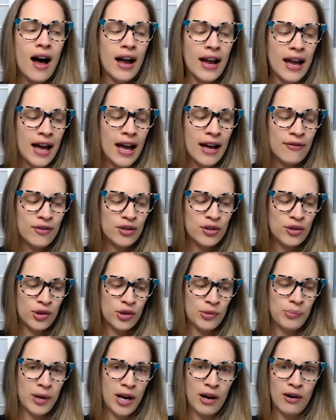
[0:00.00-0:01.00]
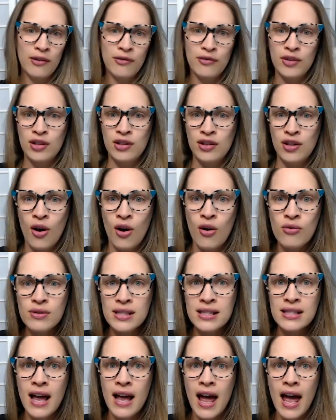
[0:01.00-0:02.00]
I have a new pair of
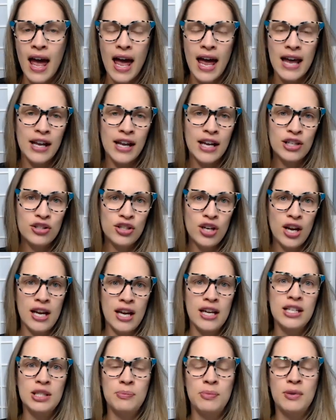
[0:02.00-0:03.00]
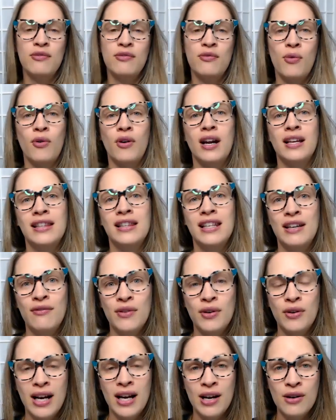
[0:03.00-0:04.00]
clothes and I change before I leave
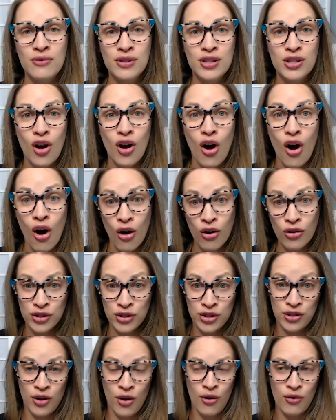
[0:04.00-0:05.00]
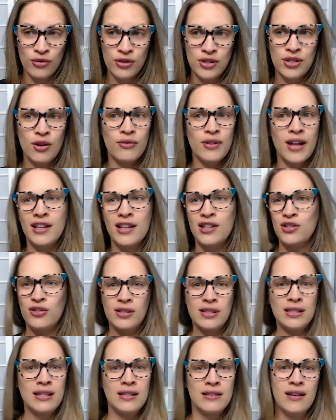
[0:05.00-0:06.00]
their house also. So that's
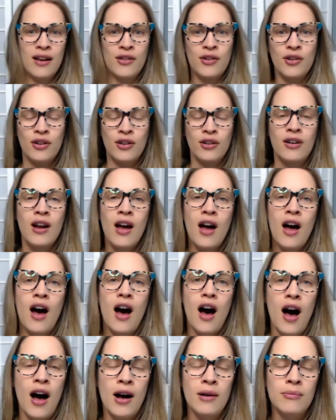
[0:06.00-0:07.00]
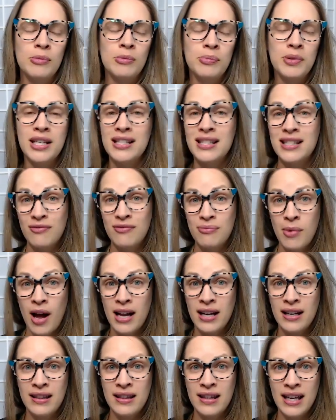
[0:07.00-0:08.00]
just another um, peace of
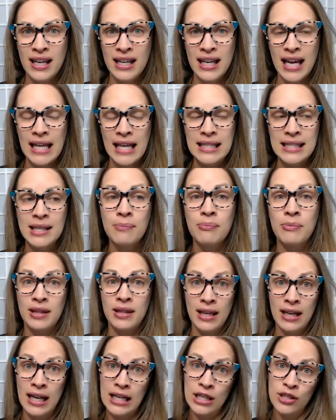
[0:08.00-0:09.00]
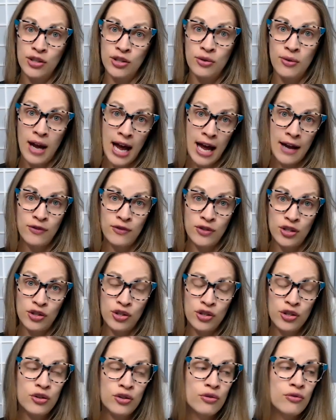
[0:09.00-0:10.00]
mind thing and something that I do have to
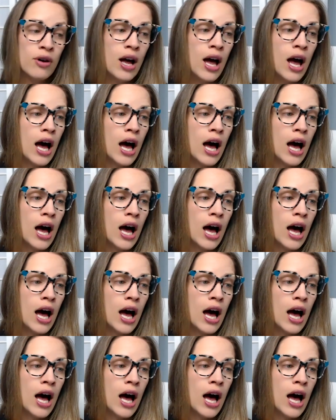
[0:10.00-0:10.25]
do.